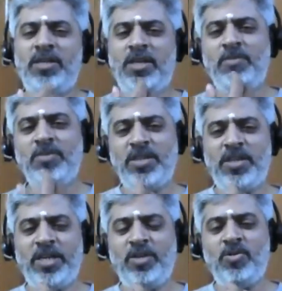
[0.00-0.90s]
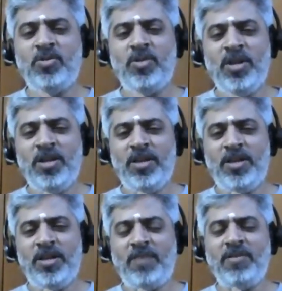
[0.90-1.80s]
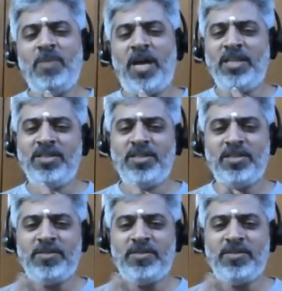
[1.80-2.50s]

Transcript: terms and try to have a balanced